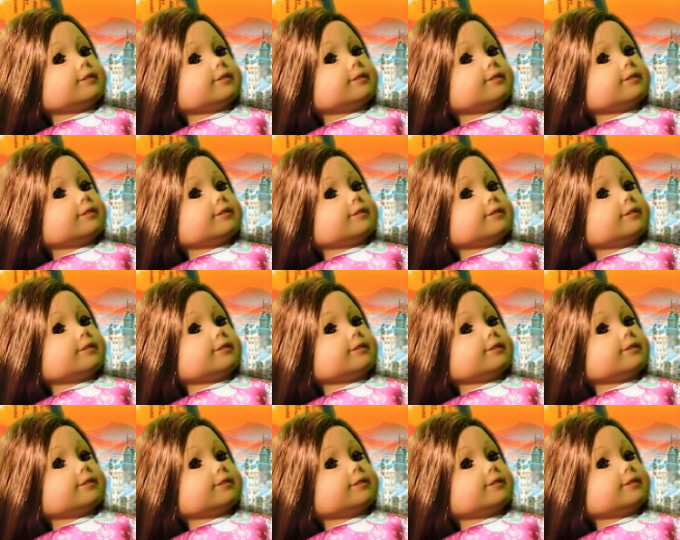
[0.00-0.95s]

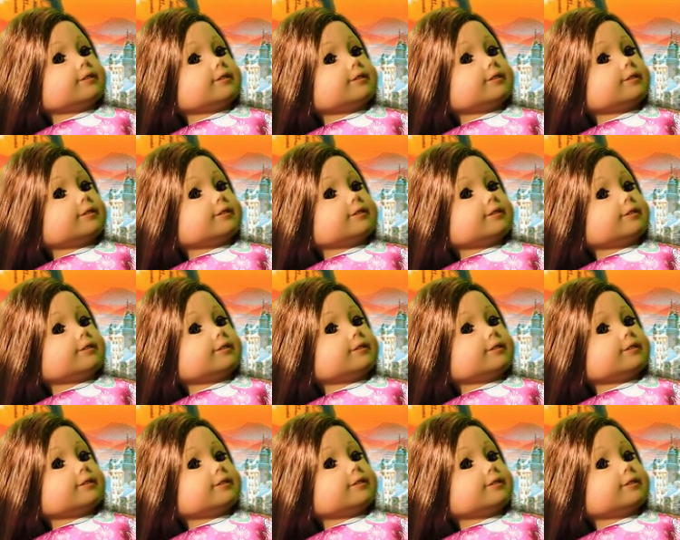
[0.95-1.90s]

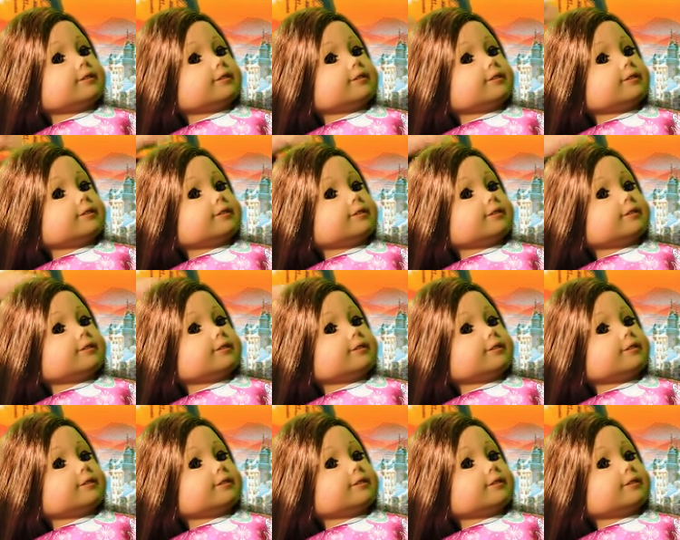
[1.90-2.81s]
(silence)